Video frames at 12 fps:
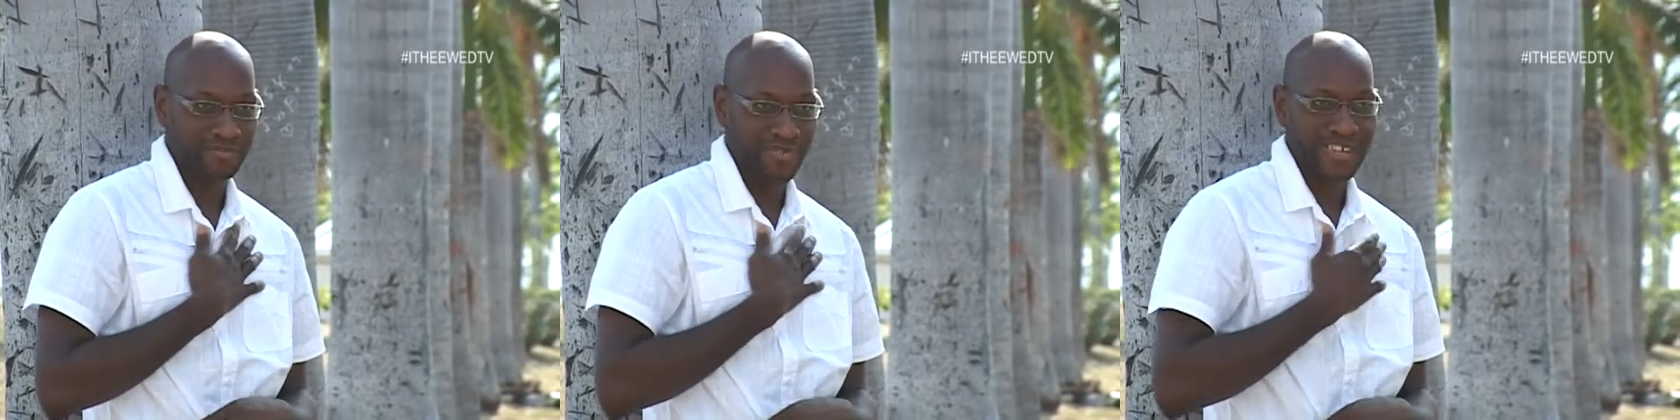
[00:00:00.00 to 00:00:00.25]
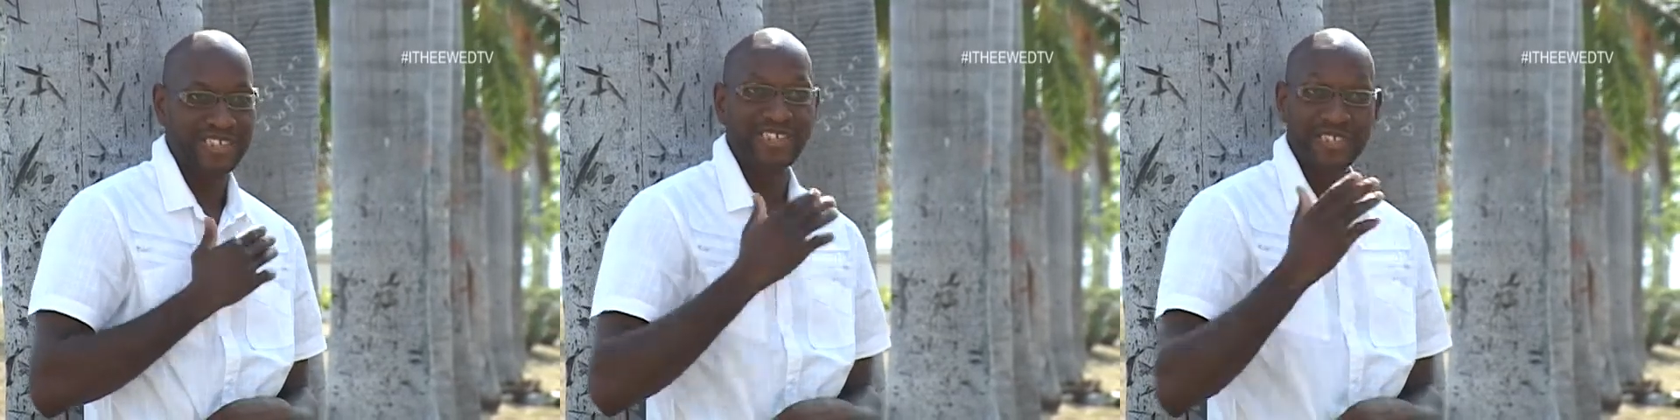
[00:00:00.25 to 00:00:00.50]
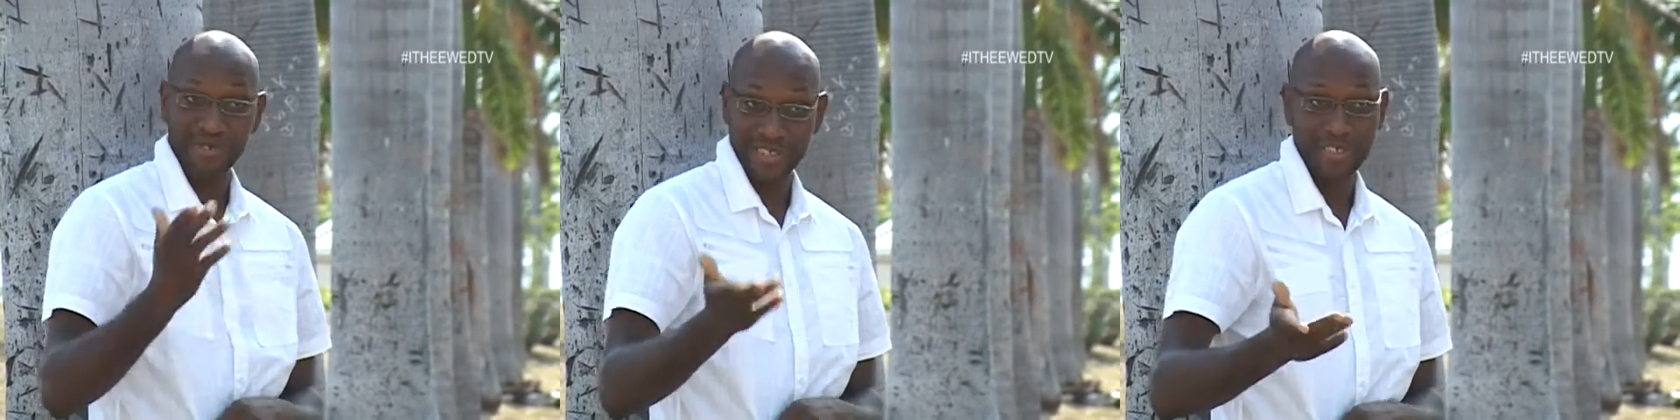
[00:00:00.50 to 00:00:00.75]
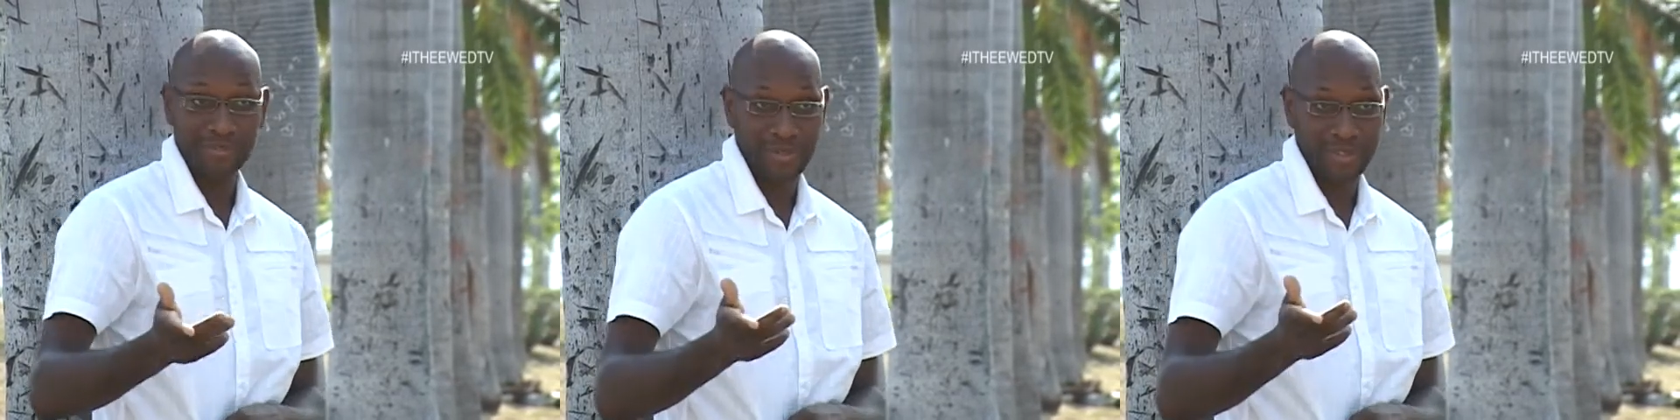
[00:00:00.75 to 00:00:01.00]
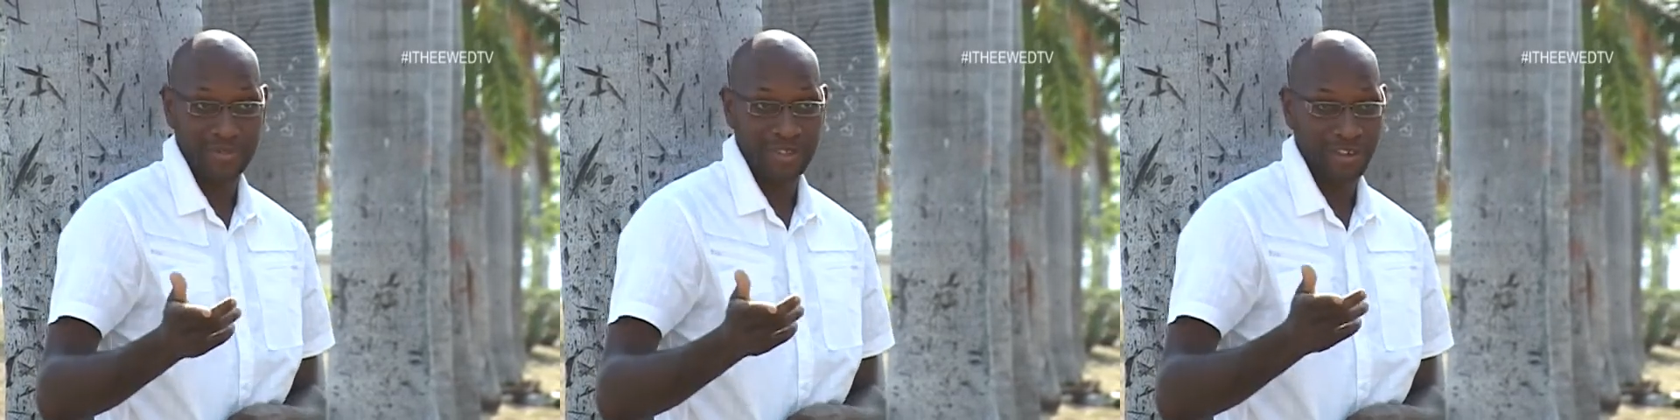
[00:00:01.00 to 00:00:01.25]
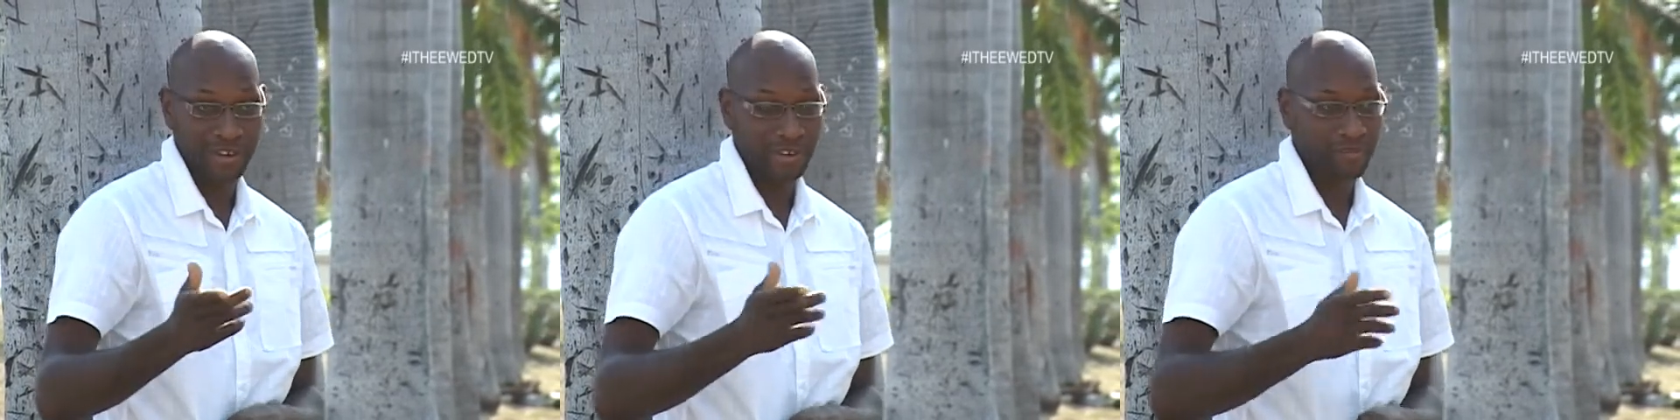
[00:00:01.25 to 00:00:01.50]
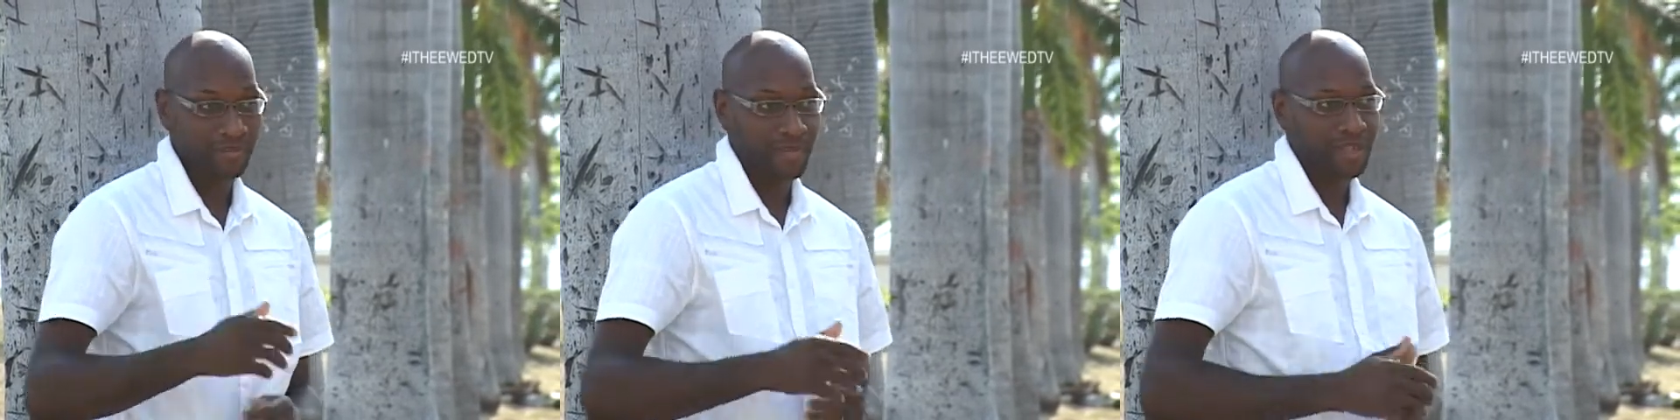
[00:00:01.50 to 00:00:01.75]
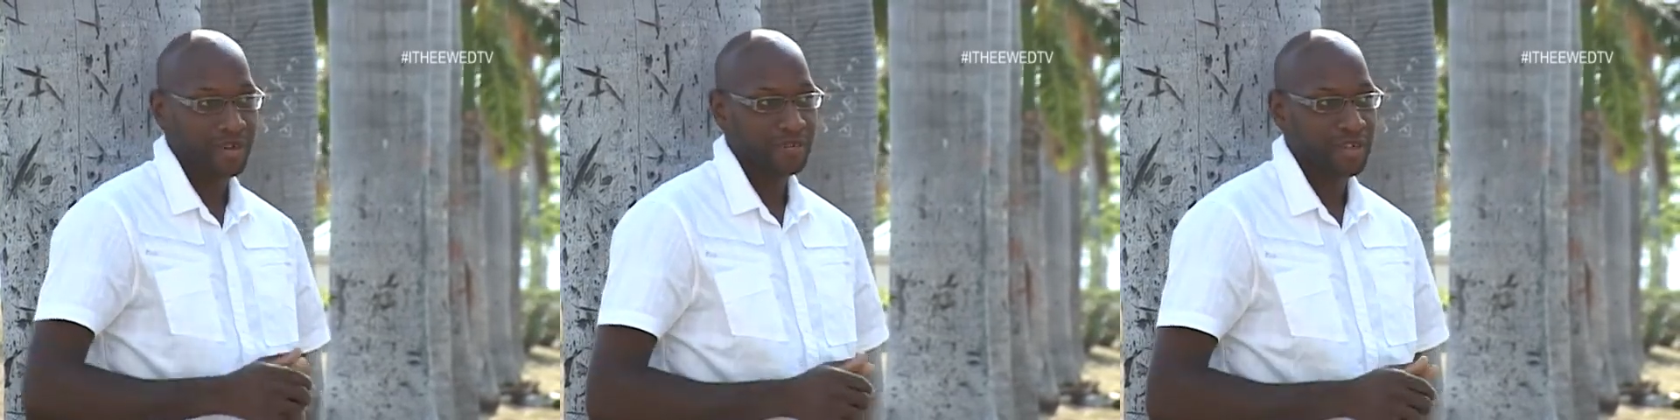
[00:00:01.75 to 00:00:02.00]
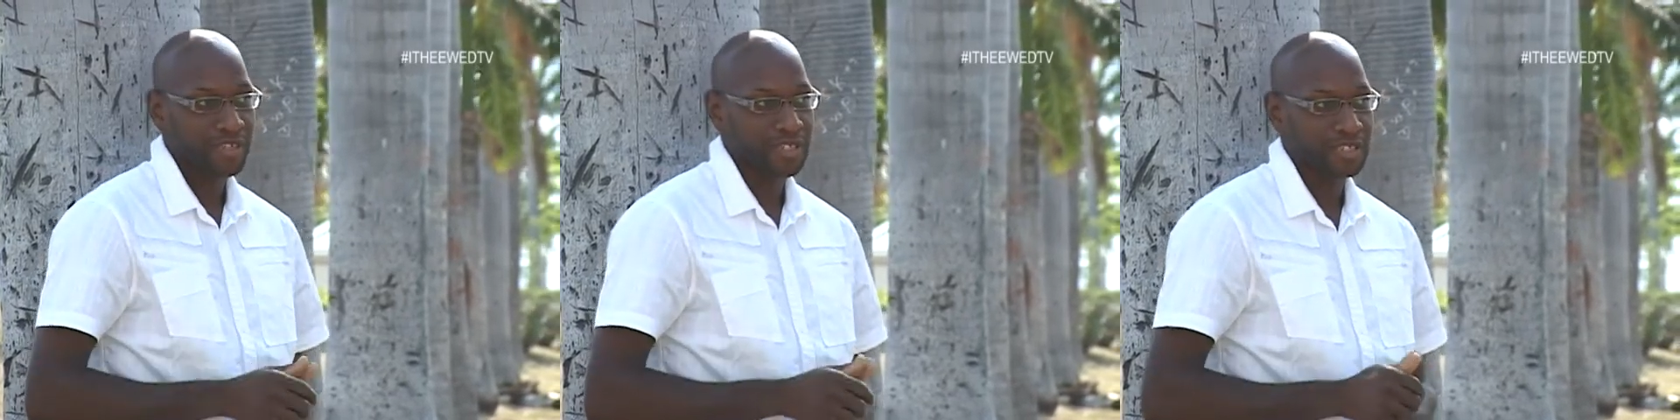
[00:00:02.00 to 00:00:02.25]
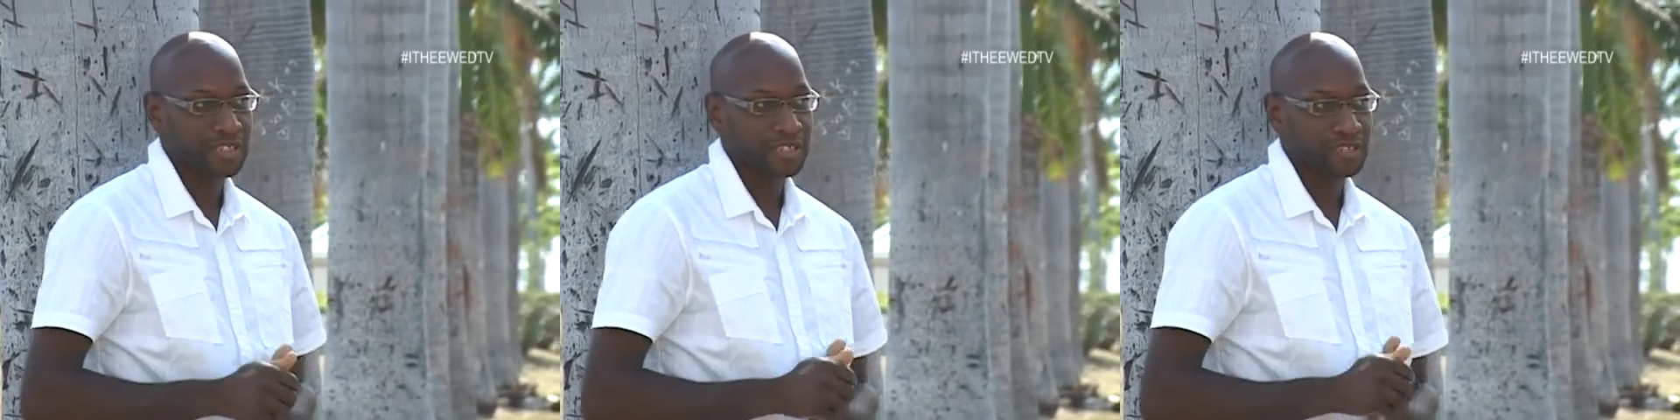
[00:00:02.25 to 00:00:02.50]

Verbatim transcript: And she wasn't supposed to be there because